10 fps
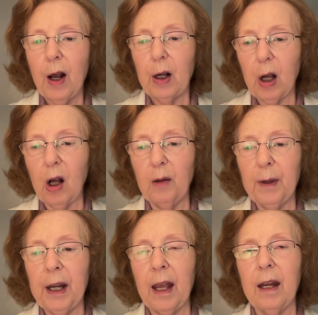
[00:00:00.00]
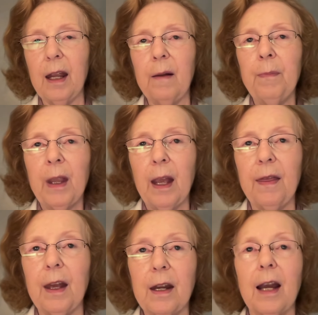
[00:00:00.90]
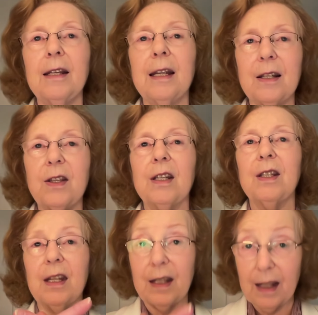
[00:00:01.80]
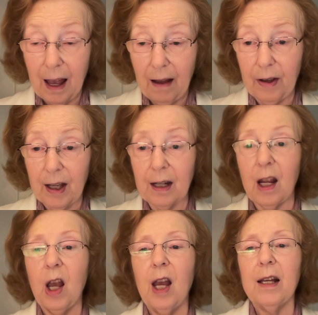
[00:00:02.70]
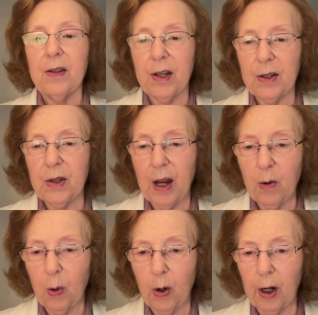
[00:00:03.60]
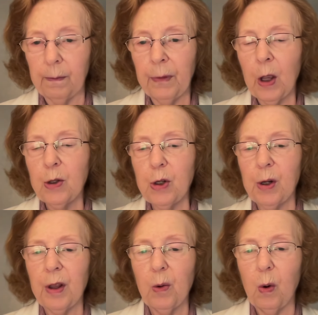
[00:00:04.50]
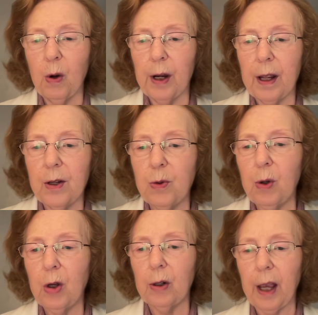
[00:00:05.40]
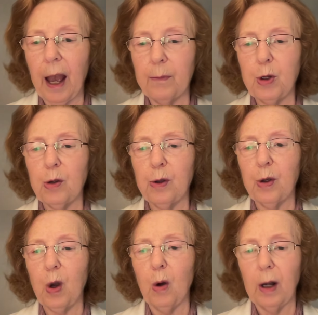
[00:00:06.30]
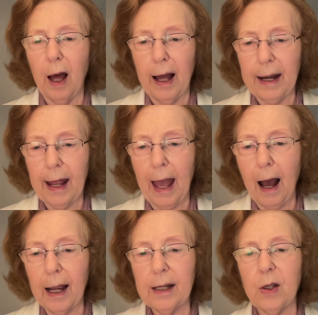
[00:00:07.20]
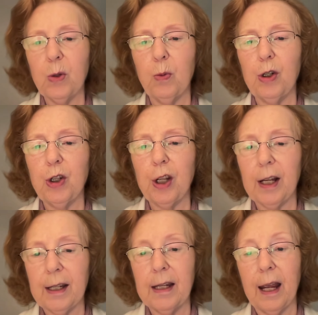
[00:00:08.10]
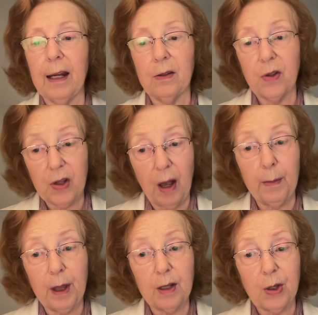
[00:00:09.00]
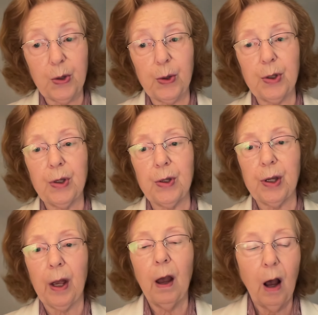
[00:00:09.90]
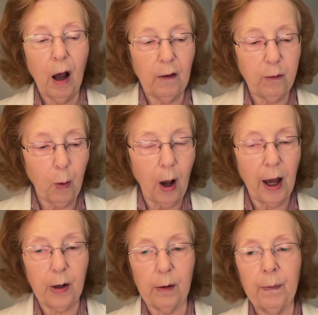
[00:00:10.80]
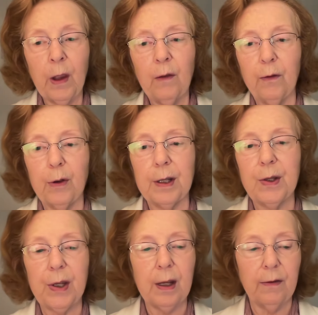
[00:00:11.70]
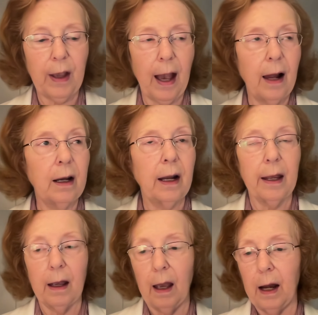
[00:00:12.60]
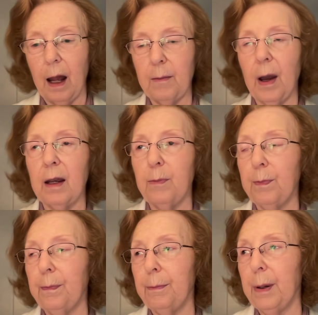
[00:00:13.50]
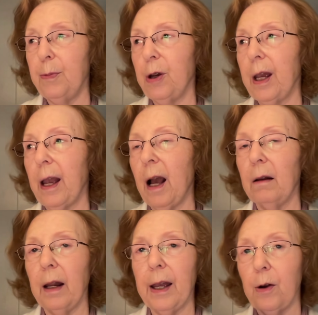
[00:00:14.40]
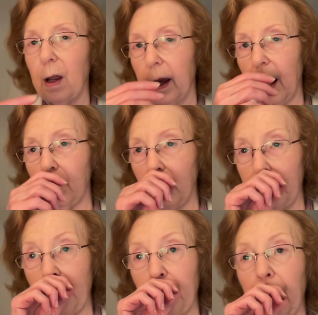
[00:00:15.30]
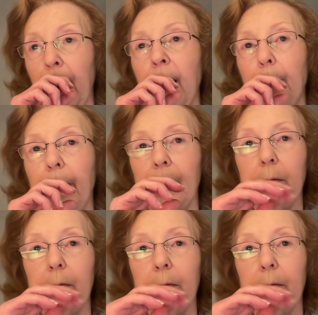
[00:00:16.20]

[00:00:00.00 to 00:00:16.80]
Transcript: culminating in the 1967 Six-Day War. During the war, Israel captured the Golan Heights, which contained some of the sources of water for the Sea of Galilee, and I might be bringing out later, I can't remember, but